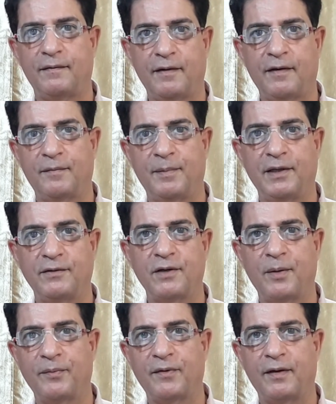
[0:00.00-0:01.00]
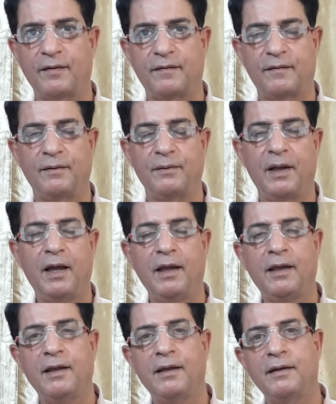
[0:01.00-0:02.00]
as many times as you
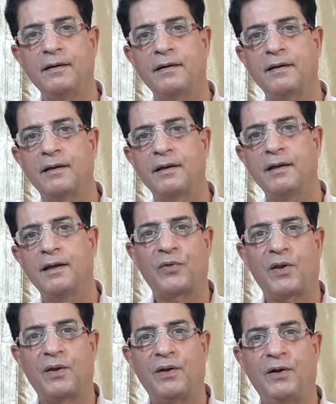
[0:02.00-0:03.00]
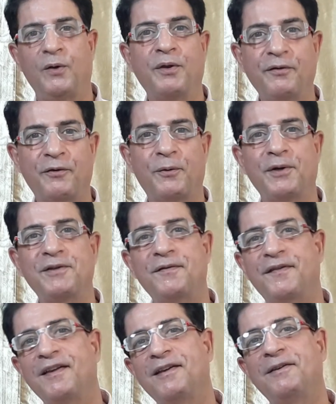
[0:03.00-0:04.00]
like, and looking forward to
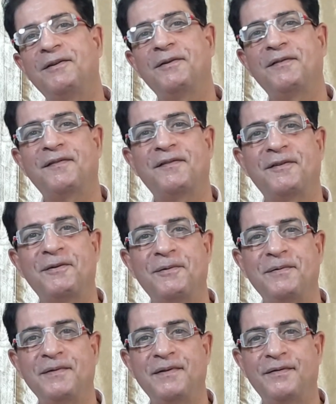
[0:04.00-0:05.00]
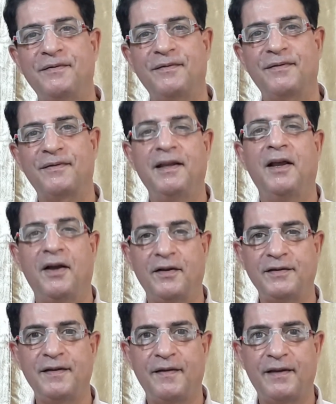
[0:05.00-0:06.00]
seeing you soon.
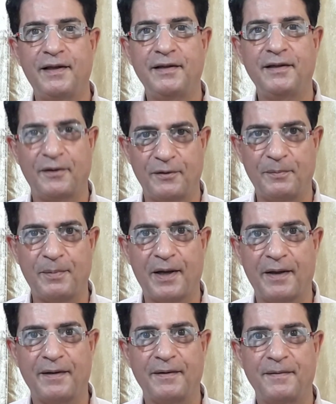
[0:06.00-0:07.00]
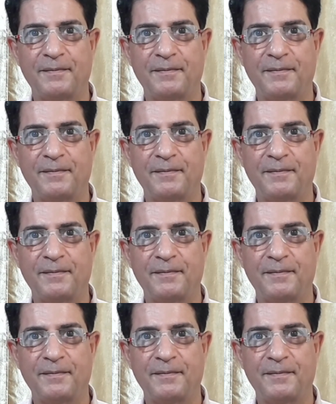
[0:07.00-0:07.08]
Until then, goodbye.